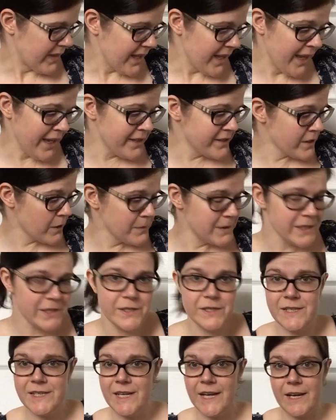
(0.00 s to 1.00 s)
It's always
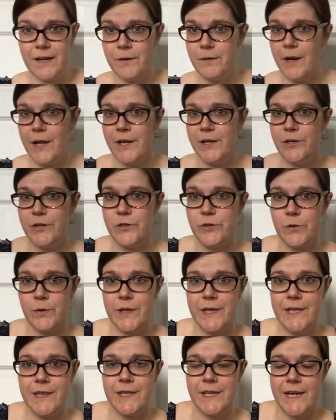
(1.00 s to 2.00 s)
good to get out and
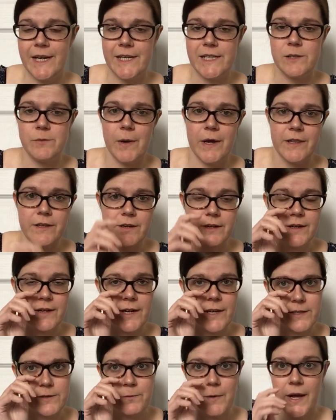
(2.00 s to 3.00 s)
enjoy the nice weather
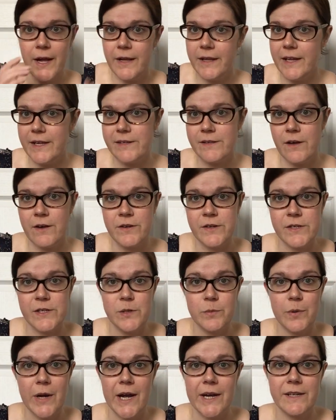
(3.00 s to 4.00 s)
as well, as long as you're
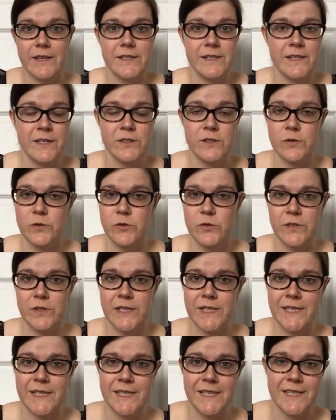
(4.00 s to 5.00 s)
practicing social
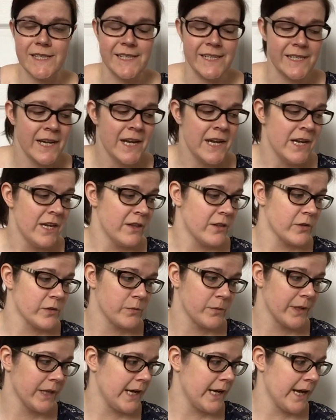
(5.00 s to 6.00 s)
distancing. There's
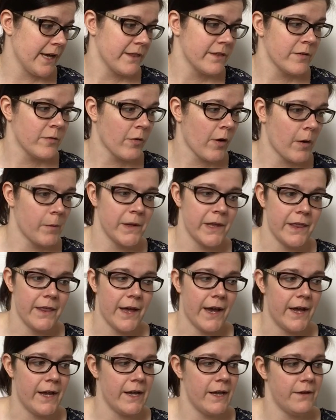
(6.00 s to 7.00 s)
really nothing wrong with
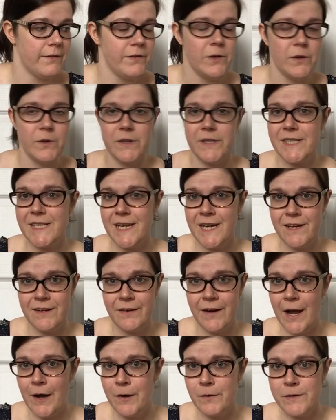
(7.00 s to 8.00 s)
that. If you're to stay in your
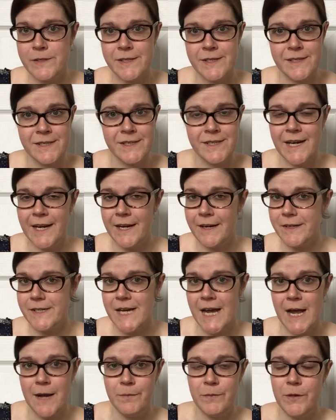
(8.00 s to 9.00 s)
house this entire
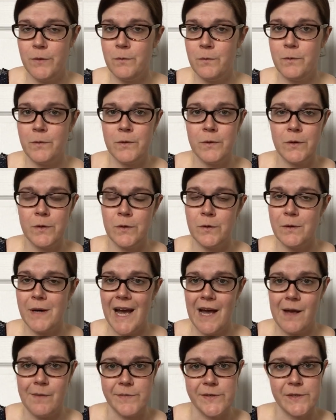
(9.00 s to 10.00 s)
time, you will go
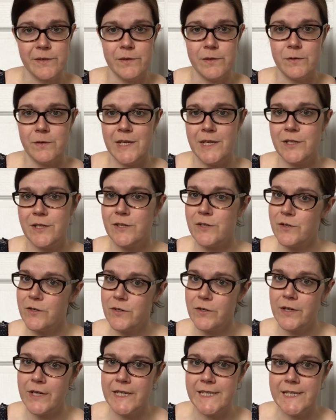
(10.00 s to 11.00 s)
absolutely stir
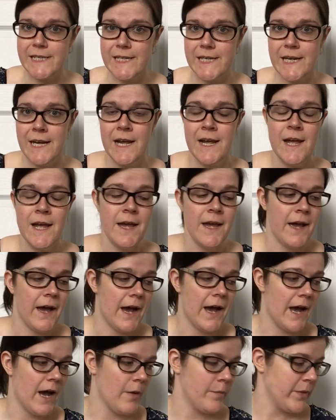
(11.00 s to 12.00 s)
crazy.
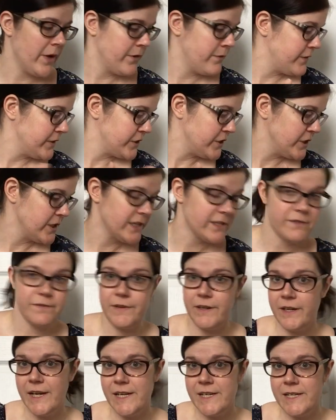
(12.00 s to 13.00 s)
And fishing is a
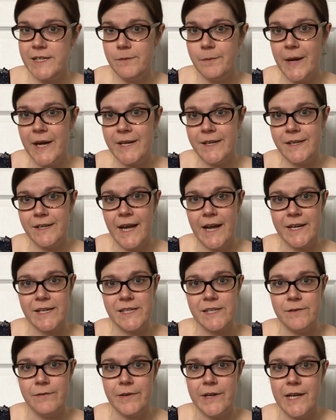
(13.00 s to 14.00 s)
very independent
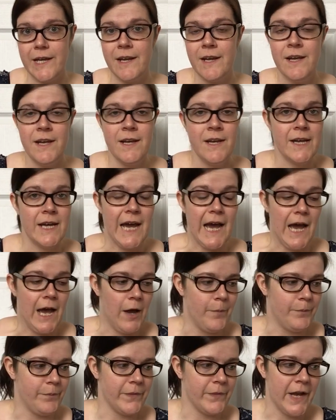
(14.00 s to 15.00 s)
activity.
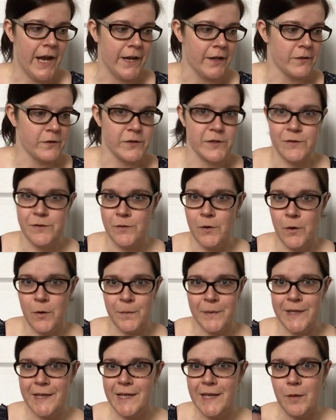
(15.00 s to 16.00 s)
Anglers
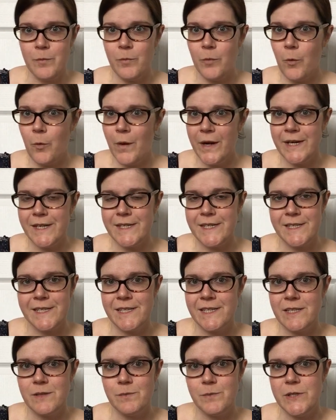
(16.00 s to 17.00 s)
normally keep quite a
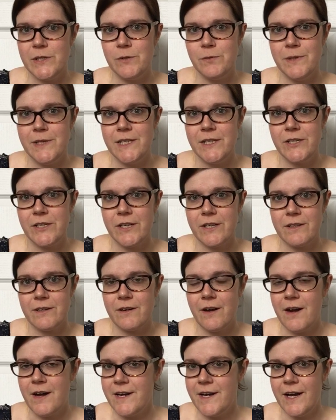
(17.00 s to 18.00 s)
distance between each other
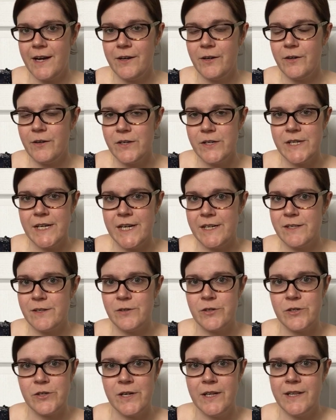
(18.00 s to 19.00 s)
on a good day, so
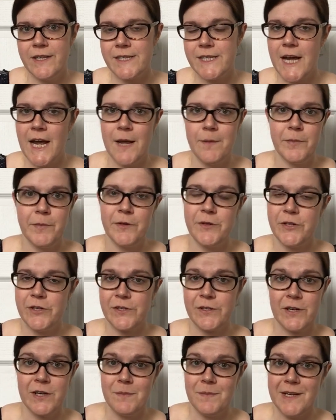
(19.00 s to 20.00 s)
during this time they're just
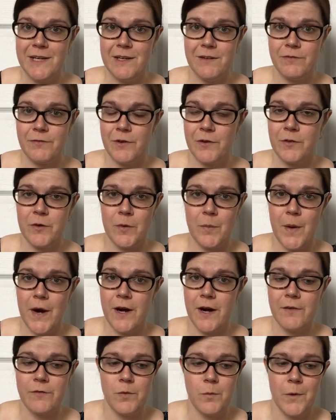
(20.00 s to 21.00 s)
going to be further
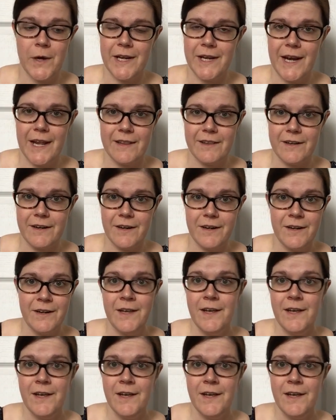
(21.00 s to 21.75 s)
apart from one another.